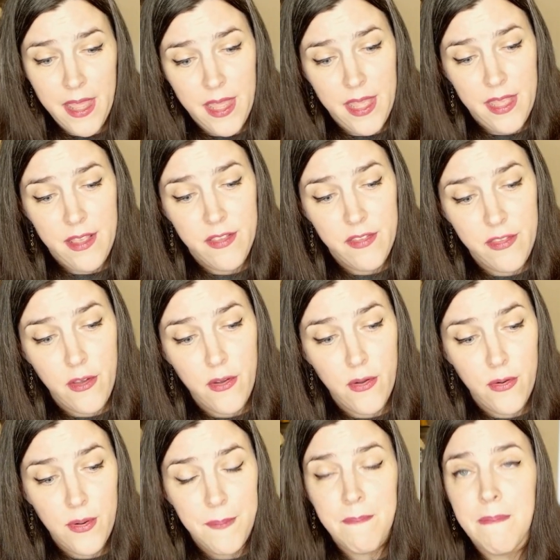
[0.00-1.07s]

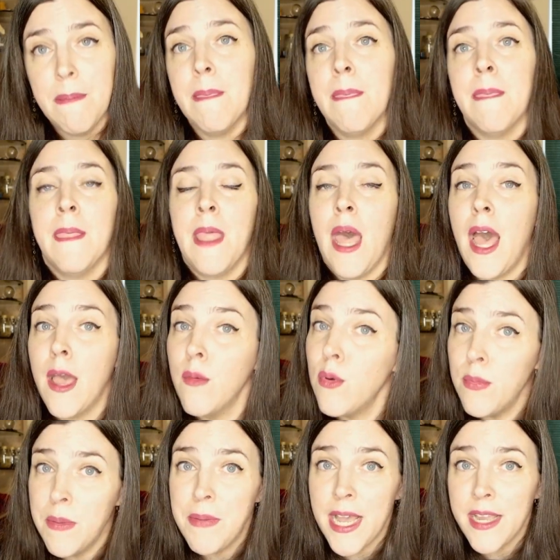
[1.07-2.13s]
So I will
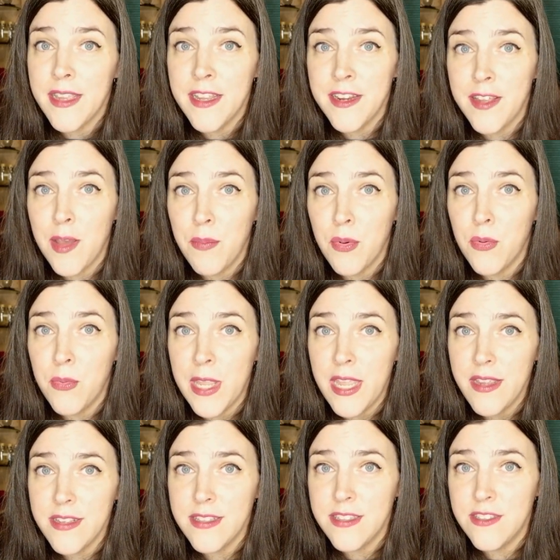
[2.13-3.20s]
be back in a couple
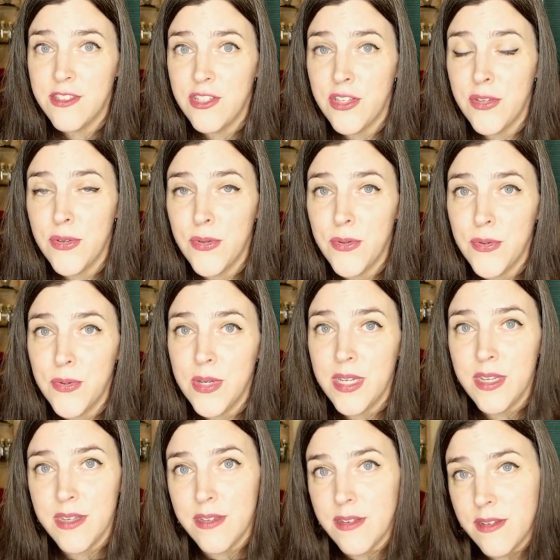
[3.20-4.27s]
weeks to
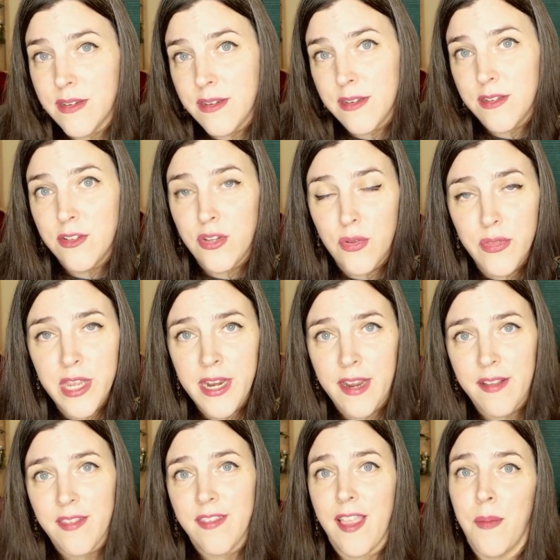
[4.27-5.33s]
do the next
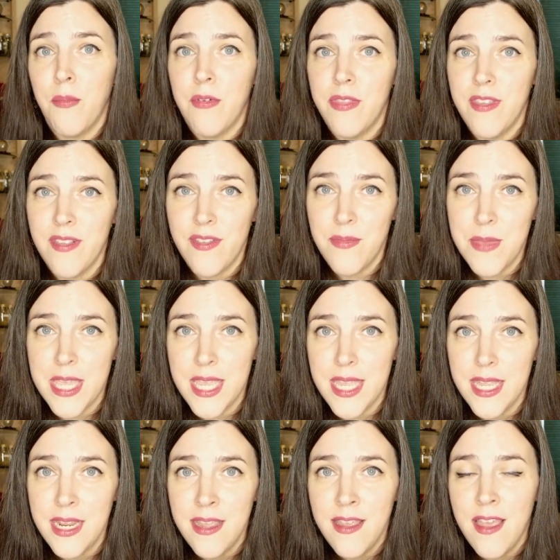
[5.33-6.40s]
step with this
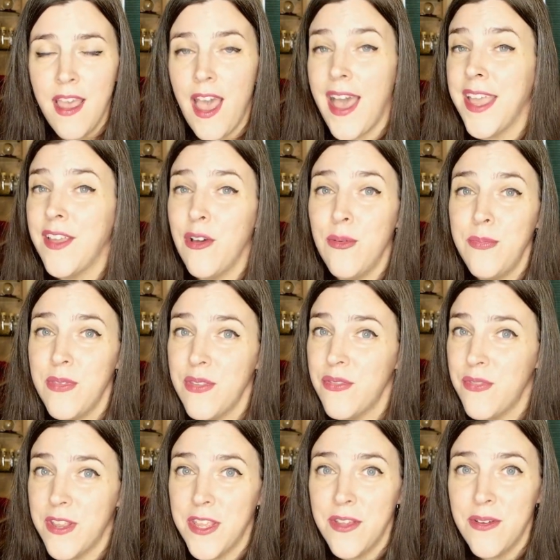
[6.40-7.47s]
mead. I hope this
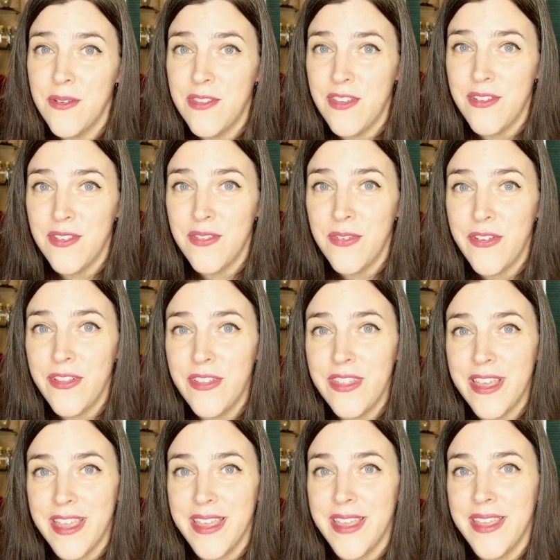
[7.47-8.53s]
video is useful,
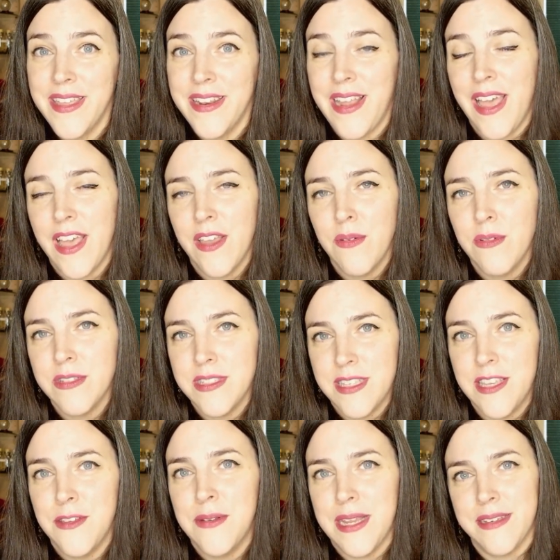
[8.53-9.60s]
and I will see
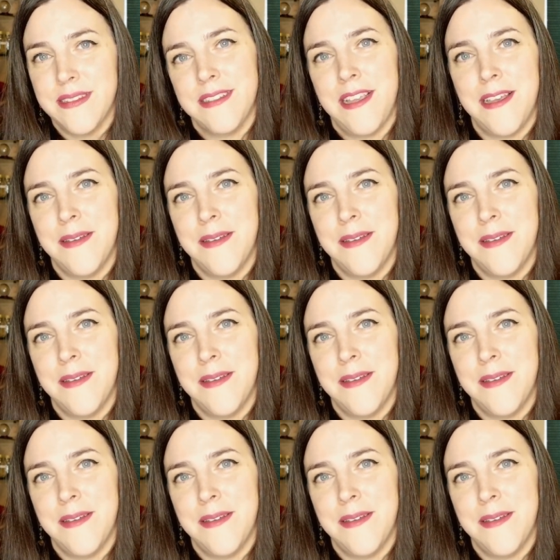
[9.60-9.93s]
you next time.